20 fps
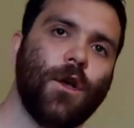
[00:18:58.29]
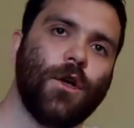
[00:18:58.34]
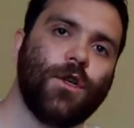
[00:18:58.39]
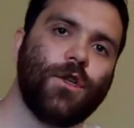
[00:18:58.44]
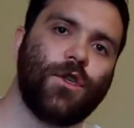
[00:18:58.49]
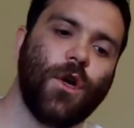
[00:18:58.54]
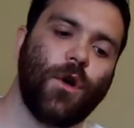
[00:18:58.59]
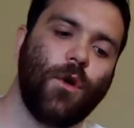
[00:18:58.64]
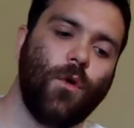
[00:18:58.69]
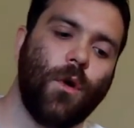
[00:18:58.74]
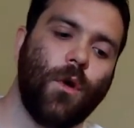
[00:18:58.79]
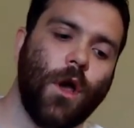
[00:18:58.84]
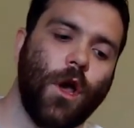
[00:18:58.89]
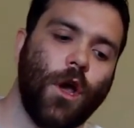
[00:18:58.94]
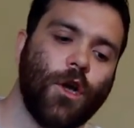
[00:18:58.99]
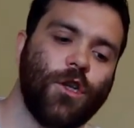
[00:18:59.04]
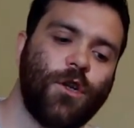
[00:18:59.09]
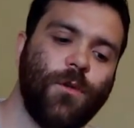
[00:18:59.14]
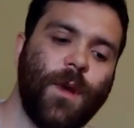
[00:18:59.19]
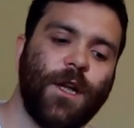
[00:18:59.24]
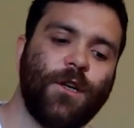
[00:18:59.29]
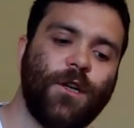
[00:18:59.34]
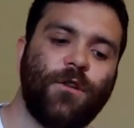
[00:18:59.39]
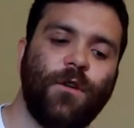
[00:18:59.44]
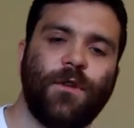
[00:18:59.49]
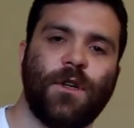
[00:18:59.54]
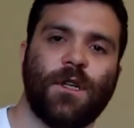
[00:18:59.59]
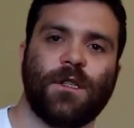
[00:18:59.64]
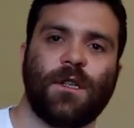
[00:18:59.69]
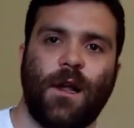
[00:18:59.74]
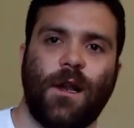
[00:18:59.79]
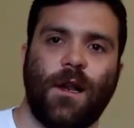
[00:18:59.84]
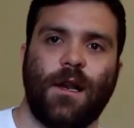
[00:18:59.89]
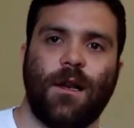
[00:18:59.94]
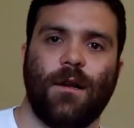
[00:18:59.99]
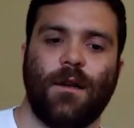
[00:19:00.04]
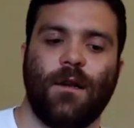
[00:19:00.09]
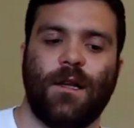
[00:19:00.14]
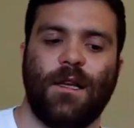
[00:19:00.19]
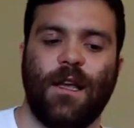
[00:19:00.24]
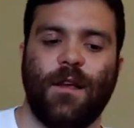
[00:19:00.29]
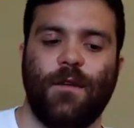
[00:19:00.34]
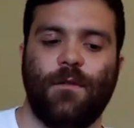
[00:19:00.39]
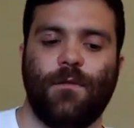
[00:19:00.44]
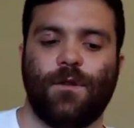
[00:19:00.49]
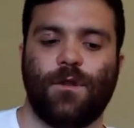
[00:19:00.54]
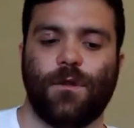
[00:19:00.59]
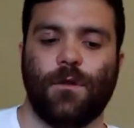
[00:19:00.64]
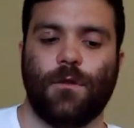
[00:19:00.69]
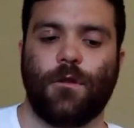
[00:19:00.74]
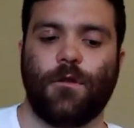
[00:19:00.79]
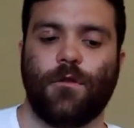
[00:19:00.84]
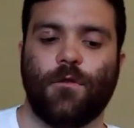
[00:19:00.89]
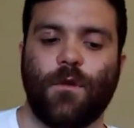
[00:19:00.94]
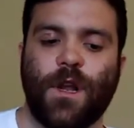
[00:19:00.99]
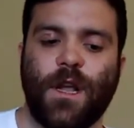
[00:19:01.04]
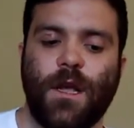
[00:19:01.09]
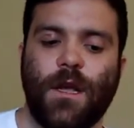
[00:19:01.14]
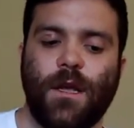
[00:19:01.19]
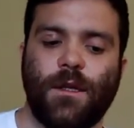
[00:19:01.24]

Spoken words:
So domain-driven design gives three